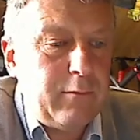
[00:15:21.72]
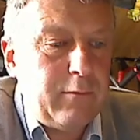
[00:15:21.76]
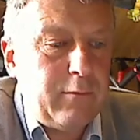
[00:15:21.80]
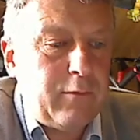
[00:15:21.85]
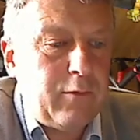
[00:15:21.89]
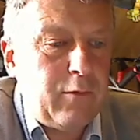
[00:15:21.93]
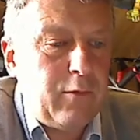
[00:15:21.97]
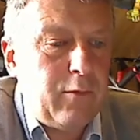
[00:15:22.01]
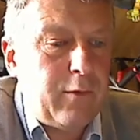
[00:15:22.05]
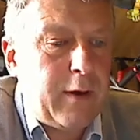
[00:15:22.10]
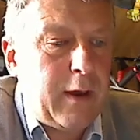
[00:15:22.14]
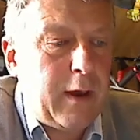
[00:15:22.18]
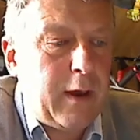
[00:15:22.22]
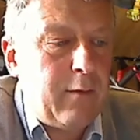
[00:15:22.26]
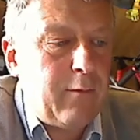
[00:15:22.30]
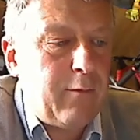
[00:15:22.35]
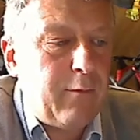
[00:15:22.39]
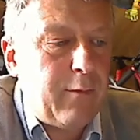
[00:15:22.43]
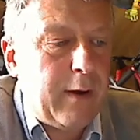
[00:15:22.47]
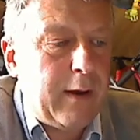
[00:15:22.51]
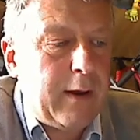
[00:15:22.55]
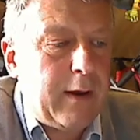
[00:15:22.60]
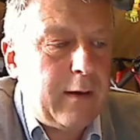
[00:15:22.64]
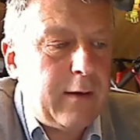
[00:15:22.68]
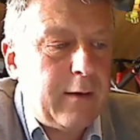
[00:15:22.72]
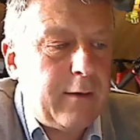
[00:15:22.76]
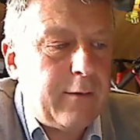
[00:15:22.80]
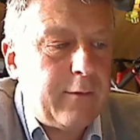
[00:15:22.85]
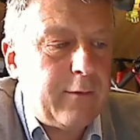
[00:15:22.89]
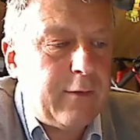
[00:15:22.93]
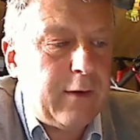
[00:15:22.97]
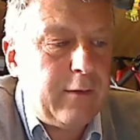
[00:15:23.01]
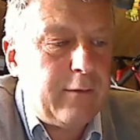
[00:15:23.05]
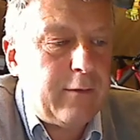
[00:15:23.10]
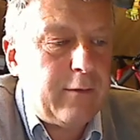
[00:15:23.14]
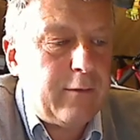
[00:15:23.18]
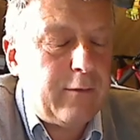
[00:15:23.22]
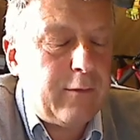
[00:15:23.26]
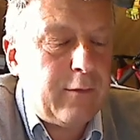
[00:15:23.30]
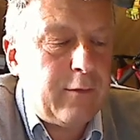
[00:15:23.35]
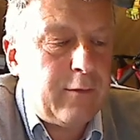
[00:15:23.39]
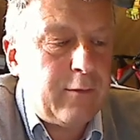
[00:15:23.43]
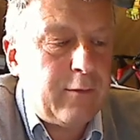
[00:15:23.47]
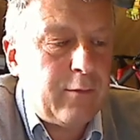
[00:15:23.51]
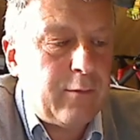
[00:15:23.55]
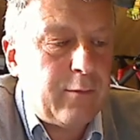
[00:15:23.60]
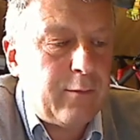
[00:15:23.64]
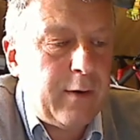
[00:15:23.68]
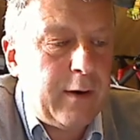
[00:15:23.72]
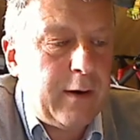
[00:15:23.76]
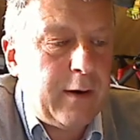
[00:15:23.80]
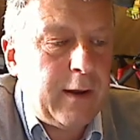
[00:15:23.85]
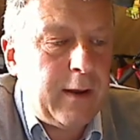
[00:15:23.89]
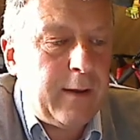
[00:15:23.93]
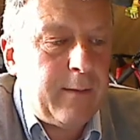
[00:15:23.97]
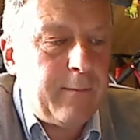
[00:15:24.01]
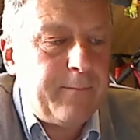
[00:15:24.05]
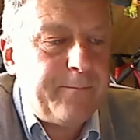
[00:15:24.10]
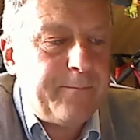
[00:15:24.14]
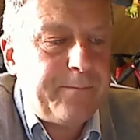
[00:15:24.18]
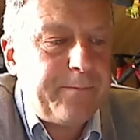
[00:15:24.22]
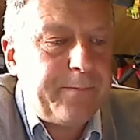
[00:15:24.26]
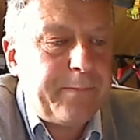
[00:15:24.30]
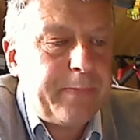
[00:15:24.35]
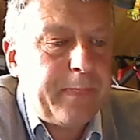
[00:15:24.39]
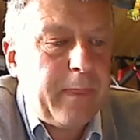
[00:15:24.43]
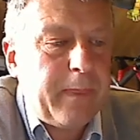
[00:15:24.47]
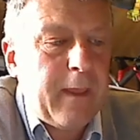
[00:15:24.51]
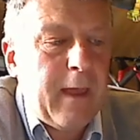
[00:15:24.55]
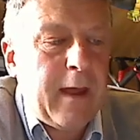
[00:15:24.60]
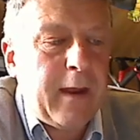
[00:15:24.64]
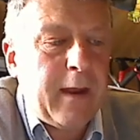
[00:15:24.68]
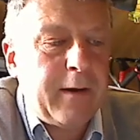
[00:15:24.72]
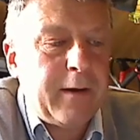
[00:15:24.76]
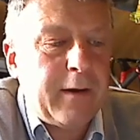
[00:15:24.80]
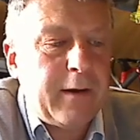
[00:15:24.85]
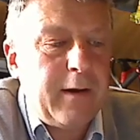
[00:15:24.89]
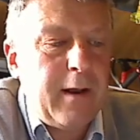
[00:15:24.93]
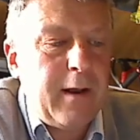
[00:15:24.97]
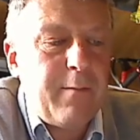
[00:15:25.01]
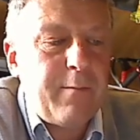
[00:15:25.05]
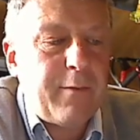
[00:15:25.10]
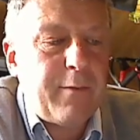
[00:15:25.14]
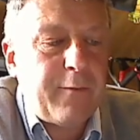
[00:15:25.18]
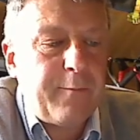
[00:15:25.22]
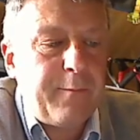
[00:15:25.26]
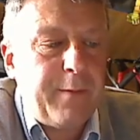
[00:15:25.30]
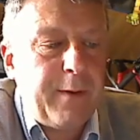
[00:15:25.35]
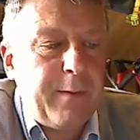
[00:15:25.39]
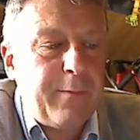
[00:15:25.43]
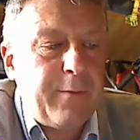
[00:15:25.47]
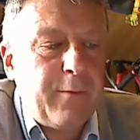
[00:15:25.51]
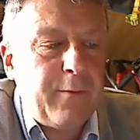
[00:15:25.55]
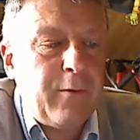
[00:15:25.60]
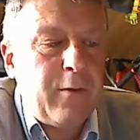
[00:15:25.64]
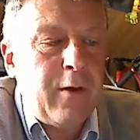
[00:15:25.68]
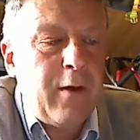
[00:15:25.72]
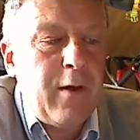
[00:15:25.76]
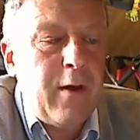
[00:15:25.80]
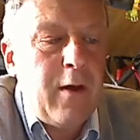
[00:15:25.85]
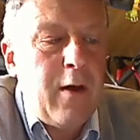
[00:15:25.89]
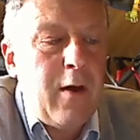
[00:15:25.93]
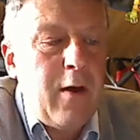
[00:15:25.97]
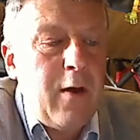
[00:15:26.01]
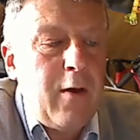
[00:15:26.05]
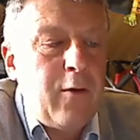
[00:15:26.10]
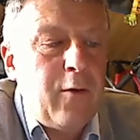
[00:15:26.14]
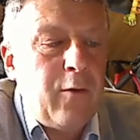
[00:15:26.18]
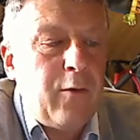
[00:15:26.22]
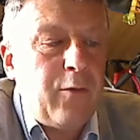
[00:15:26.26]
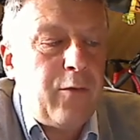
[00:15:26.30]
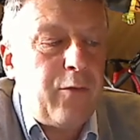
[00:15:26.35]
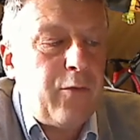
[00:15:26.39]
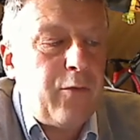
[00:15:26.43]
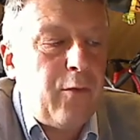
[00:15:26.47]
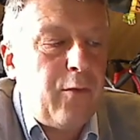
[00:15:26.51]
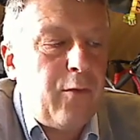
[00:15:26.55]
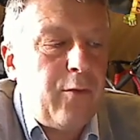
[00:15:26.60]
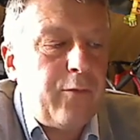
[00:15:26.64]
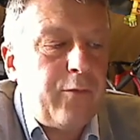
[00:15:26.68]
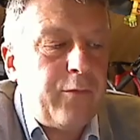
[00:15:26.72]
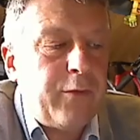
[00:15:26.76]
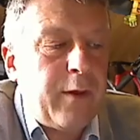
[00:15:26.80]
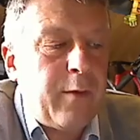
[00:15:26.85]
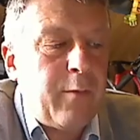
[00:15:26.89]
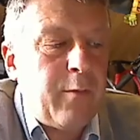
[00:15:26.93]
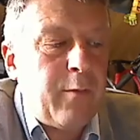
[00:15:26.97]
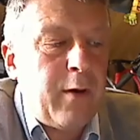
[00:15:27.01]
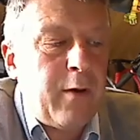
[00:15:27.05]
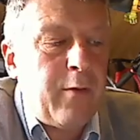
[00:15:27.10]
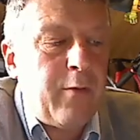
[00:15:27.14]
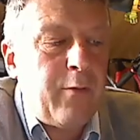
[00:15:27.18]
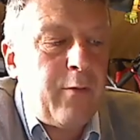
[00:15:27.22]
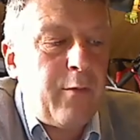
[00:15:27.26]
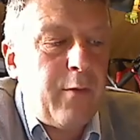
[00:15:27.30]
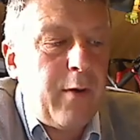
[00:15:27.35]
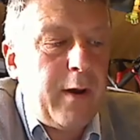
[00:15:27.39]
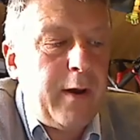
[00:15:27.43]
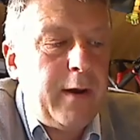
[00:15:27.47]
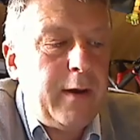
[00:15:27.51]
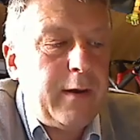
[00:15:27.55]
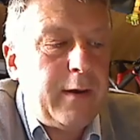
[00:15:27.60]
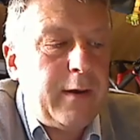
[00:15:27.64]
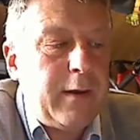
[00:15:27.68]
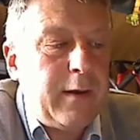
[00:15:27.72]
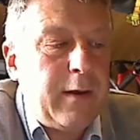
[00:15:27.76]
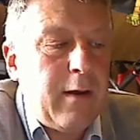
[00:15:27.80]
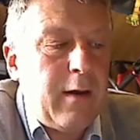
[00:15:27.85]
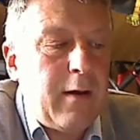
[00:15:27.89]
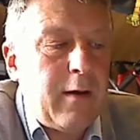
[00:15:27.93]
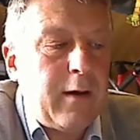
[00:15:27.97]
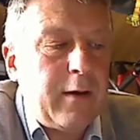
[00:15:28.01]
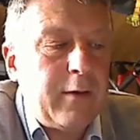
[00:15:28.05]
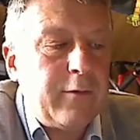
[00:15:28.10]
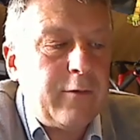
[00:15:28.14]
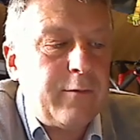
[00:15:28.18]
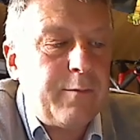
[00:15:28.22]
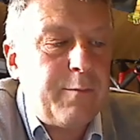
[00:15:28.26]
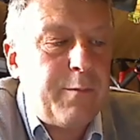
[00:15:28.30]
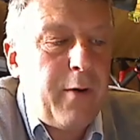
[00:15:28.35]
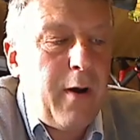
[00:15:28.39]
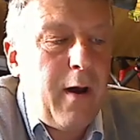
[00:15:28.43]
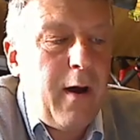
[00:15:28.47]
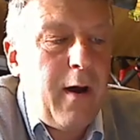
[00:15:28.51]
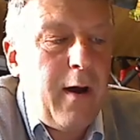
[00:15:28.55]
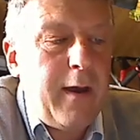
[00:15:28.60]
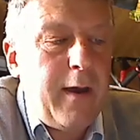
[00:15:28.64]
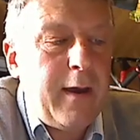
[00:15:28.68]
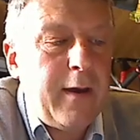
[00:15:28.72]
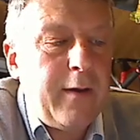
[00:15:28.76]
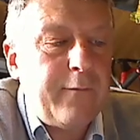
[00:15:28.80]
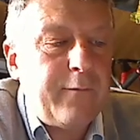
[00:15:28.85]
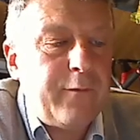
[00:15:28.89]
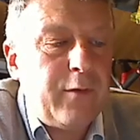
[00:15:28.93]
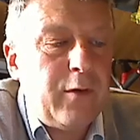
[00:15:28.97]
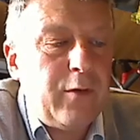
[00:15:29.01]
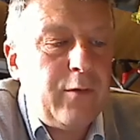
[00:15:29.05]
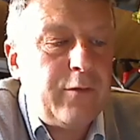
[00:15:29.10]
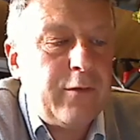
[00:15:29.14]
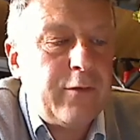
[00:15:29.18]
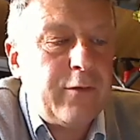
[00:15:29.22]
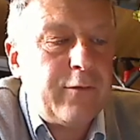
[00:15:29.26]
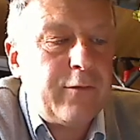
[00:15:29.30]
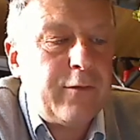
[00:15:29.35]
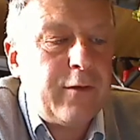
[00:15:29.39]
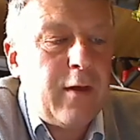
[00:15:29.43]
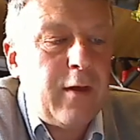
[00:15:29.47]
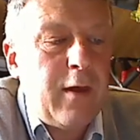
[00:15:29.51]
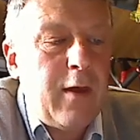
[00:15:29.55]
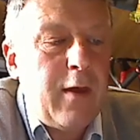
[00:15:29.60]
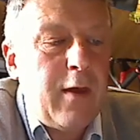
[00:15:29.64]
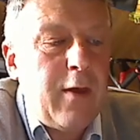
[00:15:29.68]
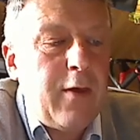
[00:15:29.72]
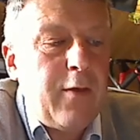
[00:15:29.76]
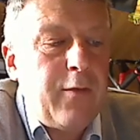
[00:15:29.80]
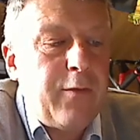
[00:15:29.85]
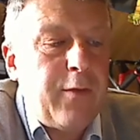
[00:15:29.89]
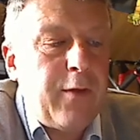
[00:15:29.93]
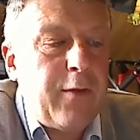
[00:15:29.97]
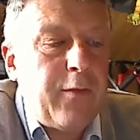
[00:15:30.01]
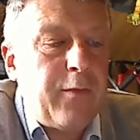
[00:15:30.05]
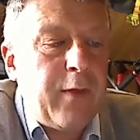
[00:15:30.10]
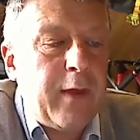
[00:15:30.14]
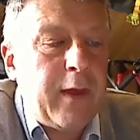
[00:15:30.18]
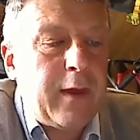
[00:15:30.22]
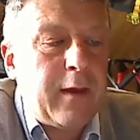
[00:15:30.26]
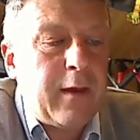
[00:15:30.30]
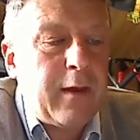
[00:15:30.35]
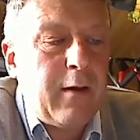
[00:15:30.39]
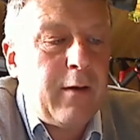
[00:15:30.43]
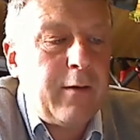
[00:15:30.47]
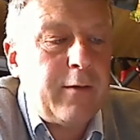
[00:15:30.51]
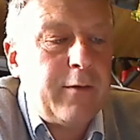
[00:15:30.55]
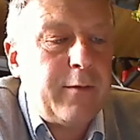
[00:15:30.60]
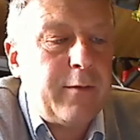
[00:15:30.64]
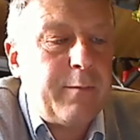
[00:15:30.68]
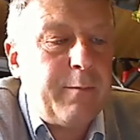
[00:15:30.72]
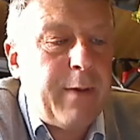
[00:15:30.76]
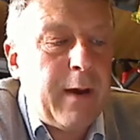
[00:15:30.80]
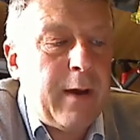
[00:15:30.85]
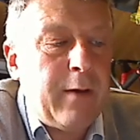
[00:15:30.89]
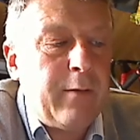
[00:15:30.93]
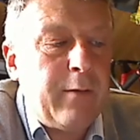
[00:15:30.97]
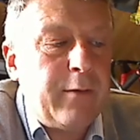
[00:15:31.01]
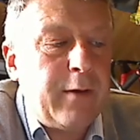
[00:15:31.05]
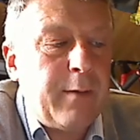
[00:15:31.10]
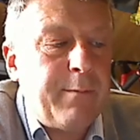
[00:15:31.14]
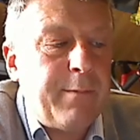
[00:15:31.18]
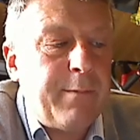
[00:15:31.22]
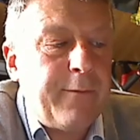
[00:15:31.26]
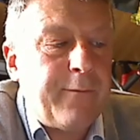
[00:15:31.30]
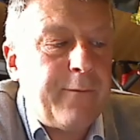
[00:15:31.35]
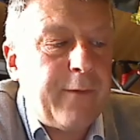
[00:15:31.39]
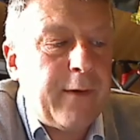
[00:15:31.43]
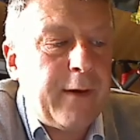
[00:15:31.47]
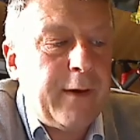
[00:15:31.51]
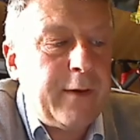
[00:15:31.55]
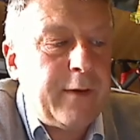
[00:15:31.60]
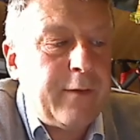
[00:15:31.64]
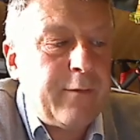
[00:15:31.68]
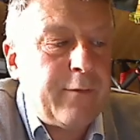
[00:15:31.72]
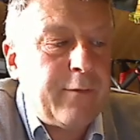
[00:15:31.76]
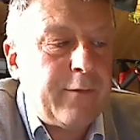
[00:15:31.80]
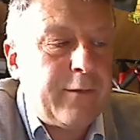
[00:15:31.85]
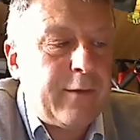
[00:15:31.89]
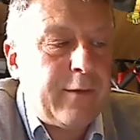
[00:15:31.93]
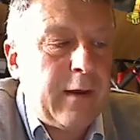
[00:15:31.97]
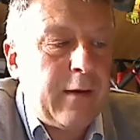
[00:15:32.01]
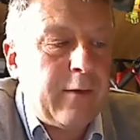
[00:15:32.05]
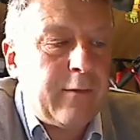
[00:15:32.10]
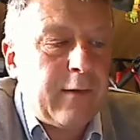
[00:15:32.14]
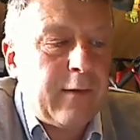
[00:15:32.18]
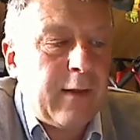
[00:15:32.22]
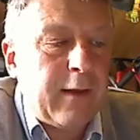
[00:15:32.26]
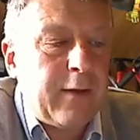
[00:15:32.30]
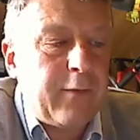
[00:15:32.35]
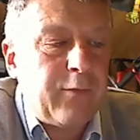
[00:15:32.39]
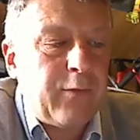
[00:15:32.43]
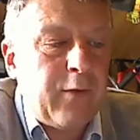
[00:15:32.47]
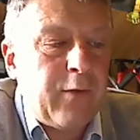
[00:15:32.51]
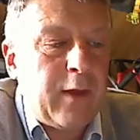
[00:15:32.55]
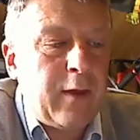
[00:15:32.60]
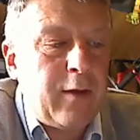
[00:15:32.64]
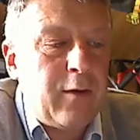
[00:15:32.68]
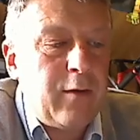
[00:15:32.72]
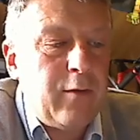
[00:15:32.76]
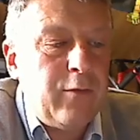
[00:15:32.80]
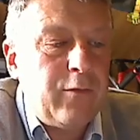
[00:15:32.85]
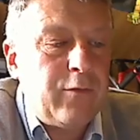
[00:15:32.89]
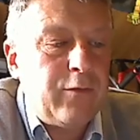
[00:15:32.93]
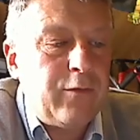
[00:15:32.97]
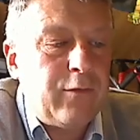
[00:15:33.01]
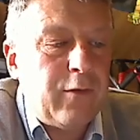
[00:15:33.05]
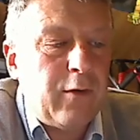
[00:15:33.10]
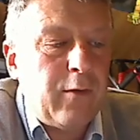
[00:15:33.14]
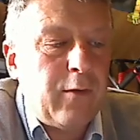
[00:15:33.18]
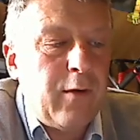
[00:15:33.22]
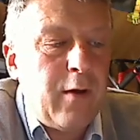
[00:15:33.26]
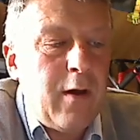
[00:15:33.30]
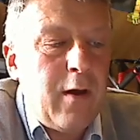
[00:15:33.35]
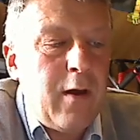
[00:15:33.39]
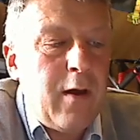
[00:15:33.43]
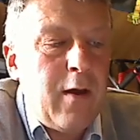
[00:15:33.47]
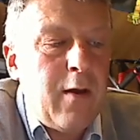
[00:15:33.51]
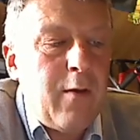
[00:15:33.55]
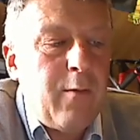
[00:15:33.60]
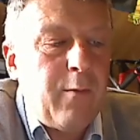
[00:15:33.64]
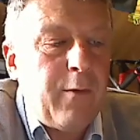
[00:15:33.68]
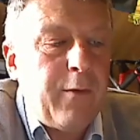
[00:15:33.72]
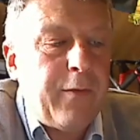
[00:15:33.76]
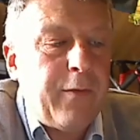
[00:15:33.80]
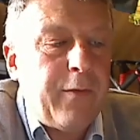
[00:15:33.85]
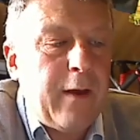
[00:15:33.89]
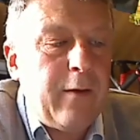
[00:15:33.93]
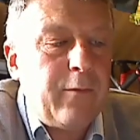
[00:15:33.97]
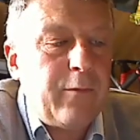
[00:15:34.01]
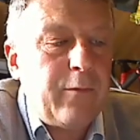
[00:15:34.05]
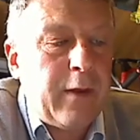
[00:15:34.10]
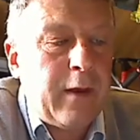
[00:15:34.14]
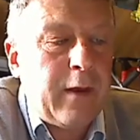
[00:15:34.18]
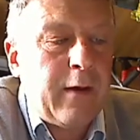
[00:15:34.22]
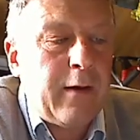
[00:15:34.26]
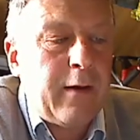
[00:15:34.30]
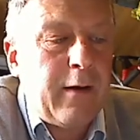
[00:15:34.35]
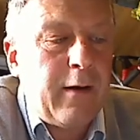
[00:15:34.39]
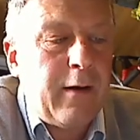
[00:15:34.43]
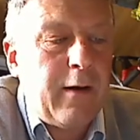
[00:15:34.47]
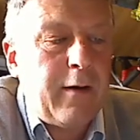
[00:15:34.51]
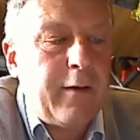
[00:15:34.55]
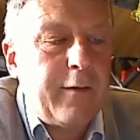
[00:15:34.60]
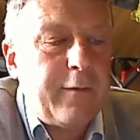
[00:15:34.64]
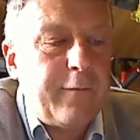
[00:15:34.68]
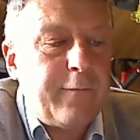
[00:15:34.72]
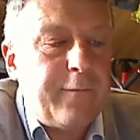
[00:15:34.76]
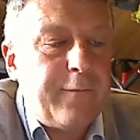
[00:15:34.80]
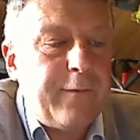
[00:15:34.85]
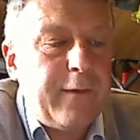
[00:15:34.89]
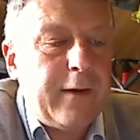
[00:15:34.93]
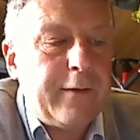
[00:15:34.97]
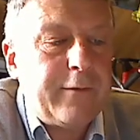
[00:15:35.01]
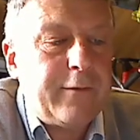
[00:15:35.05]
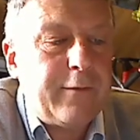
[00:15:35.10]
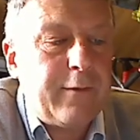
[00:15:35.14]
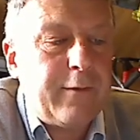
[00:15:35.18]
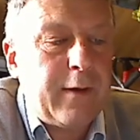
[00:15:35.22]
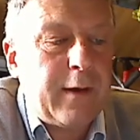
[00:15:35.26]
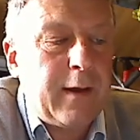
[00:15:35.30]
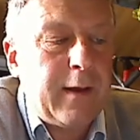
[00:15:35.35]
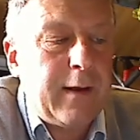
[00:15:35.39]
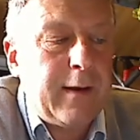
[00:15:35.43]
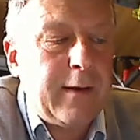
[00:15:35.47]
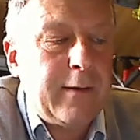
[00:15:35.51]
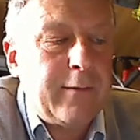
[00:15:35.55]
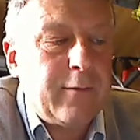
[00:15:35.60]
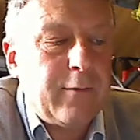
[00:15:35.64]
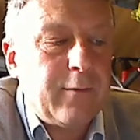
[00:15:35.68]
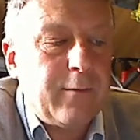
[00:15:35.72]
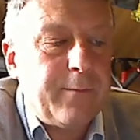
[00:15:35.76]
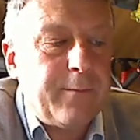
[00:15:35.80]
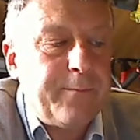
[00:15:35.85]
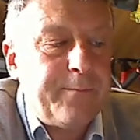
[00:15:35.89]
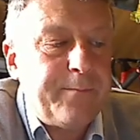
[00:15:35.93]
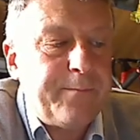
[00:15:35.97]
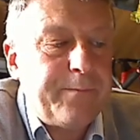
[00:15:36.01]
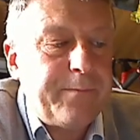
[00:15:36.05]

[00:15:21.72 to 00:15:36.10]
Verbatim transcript: talking regular sentences already, and a number of people who thought they were right young and spry have noticed that they can't bound up a flight of stairs like they used to without their heart fluttering a little.